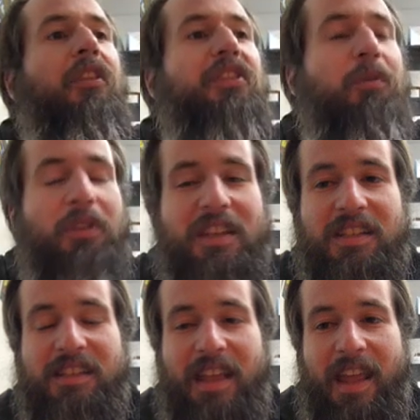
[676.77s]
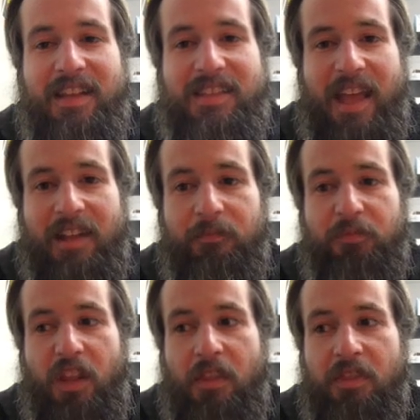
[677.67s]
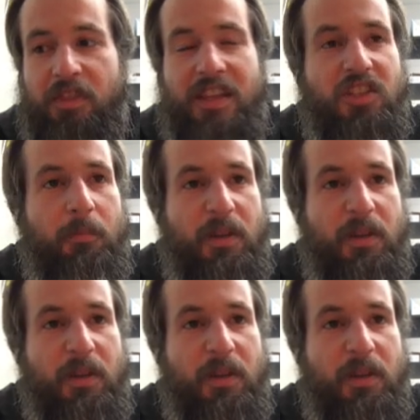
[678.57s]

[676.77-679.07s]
what this is saying is that this could